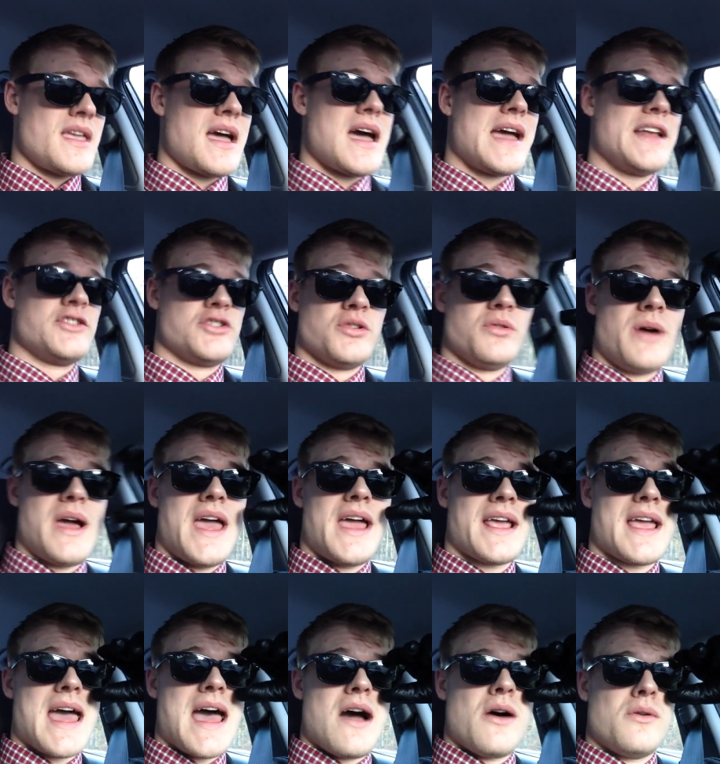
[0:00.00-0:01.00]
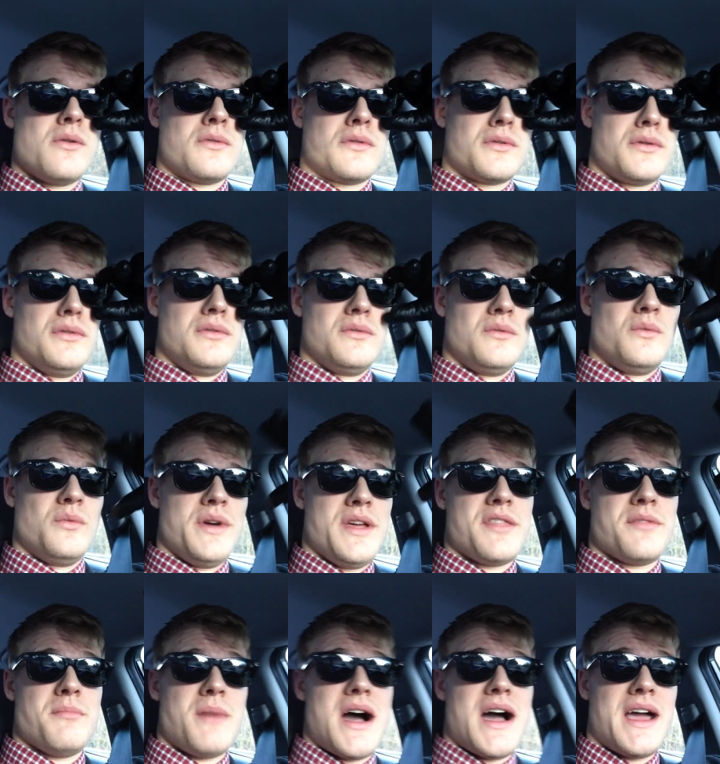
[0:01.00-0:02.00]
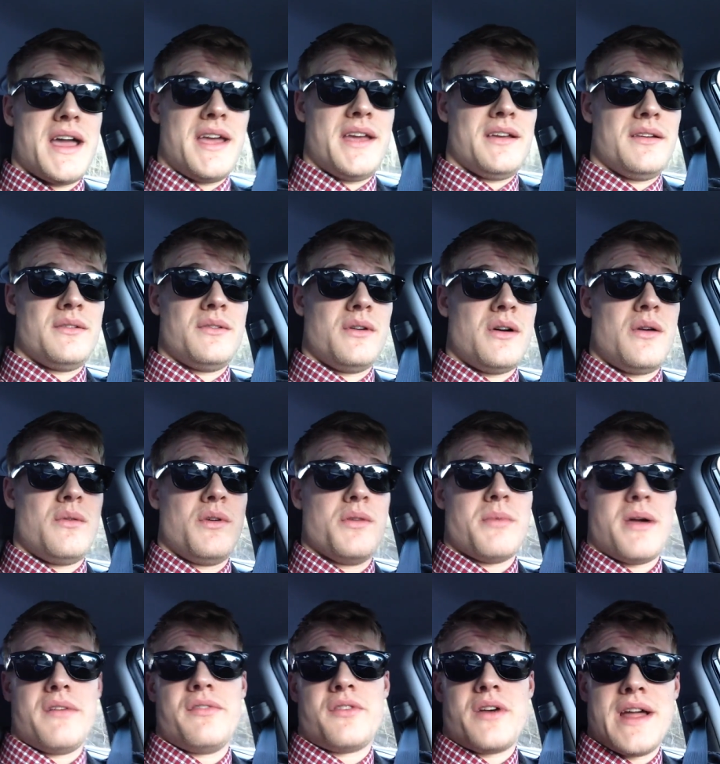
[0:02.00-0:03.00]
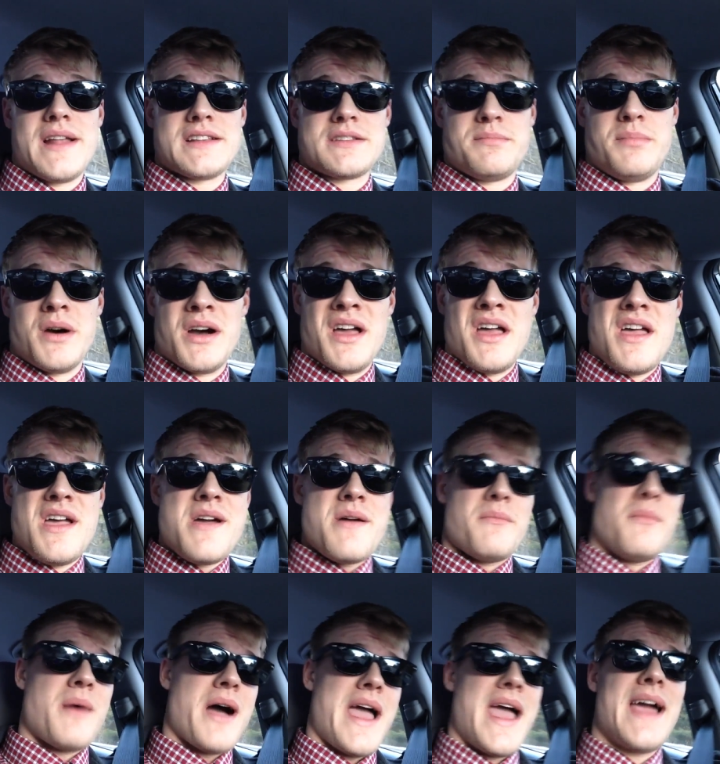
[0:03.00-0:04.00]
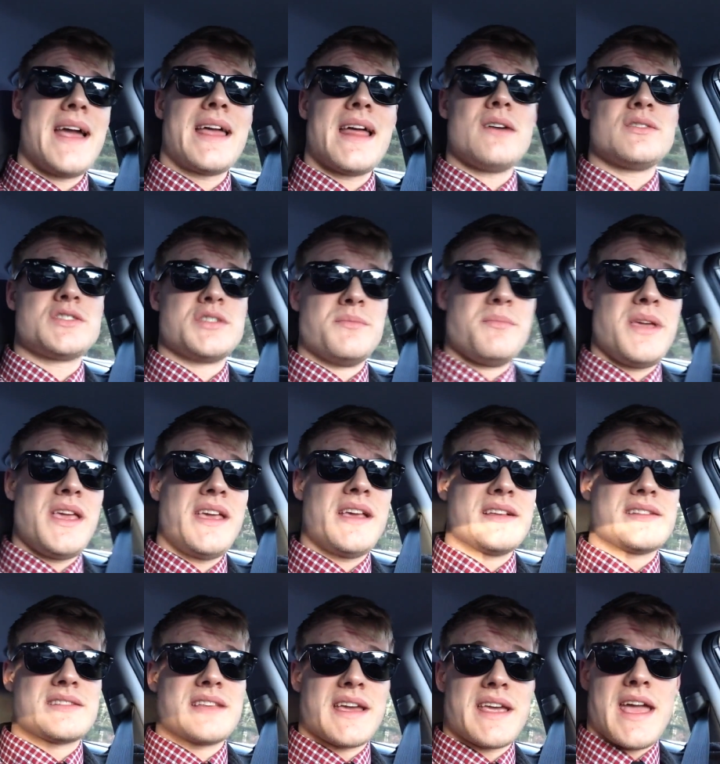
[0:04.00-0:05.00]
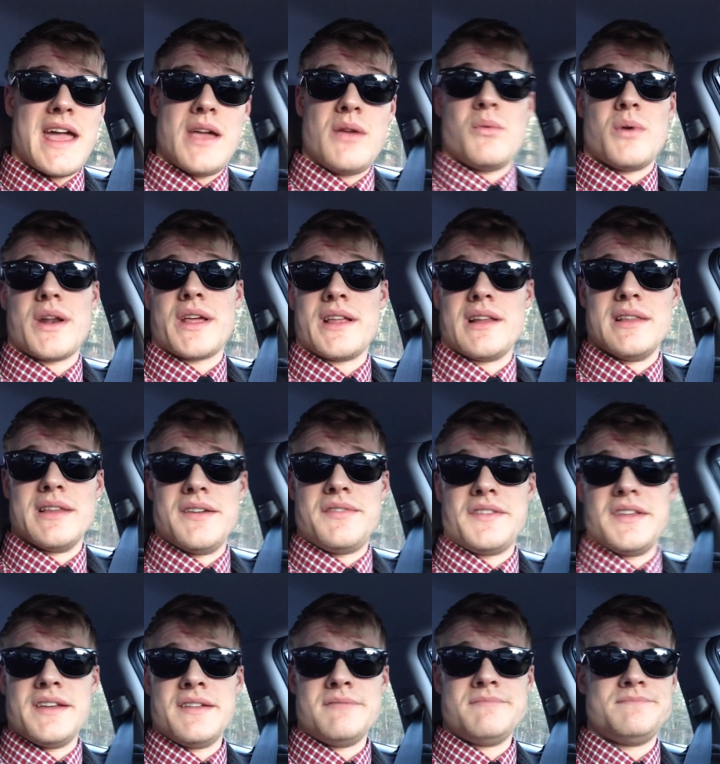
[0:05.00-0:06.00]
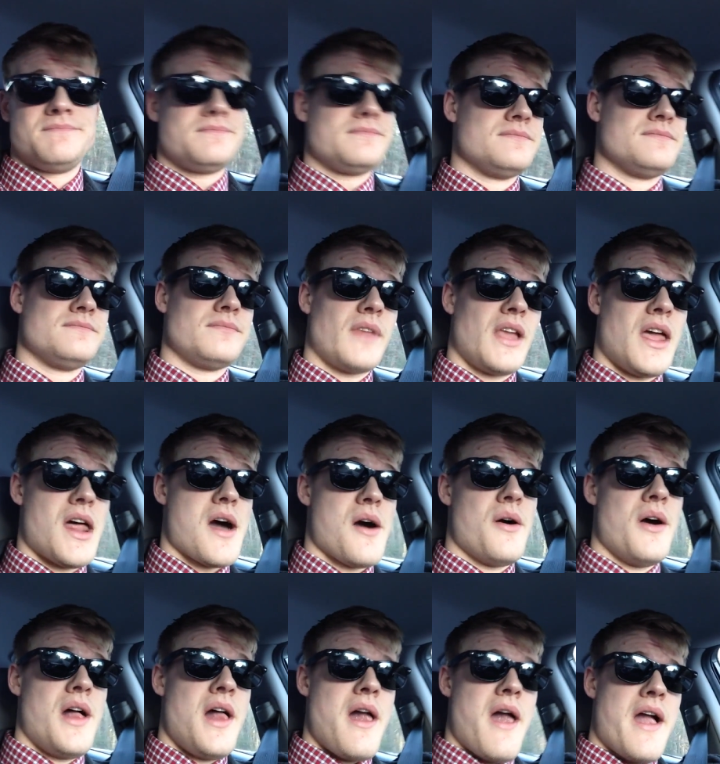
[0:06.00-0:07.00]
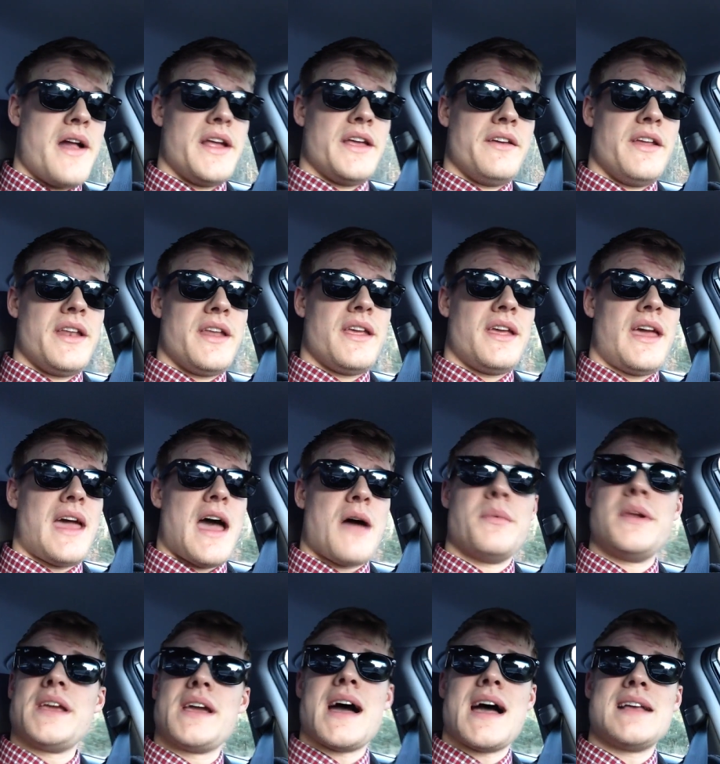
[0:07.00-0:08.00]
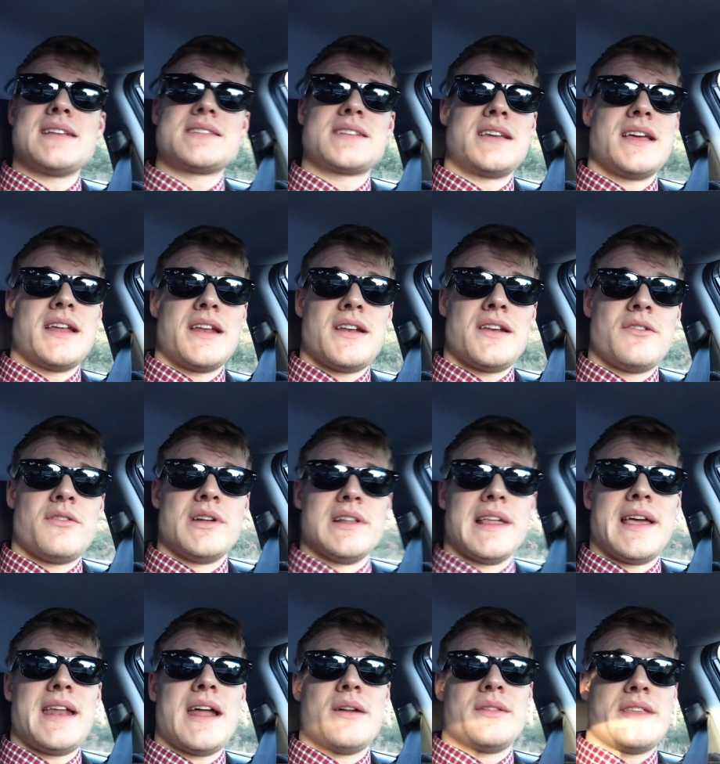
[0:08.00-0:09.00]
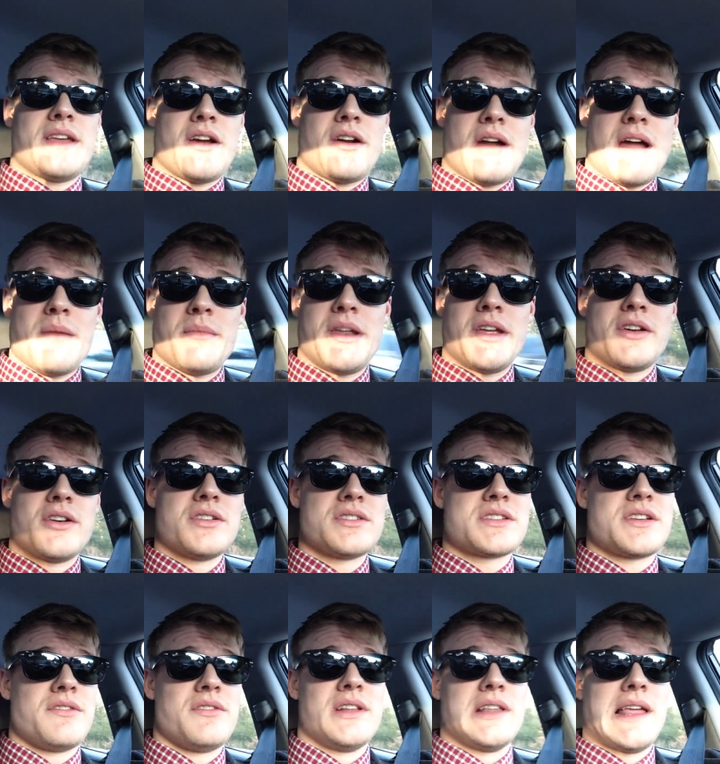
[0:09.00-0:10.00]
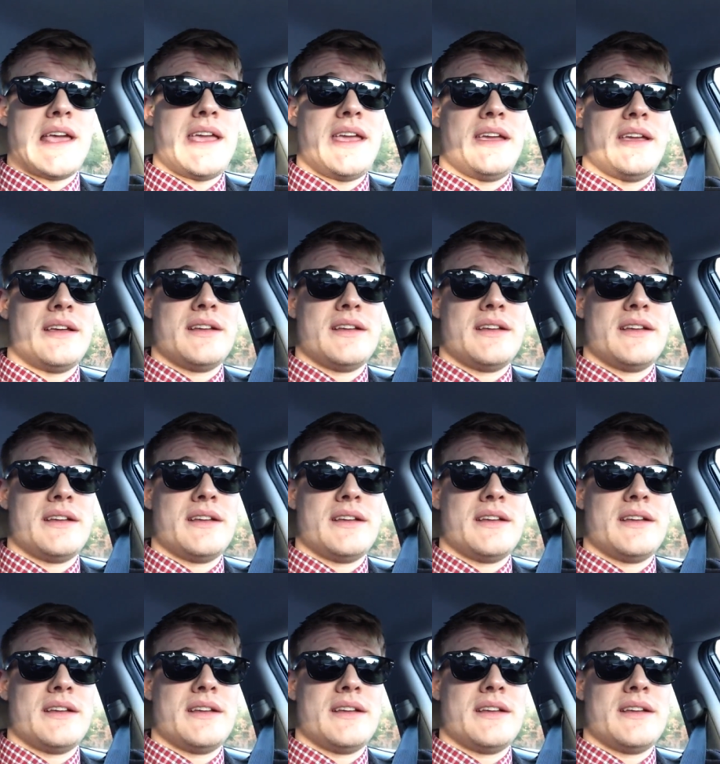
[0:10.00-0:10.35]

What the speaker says: I do hang out with my friends, but my hangout to me is hey, you want to get a lift in? And how many guys can relate out there? How many girls can relate?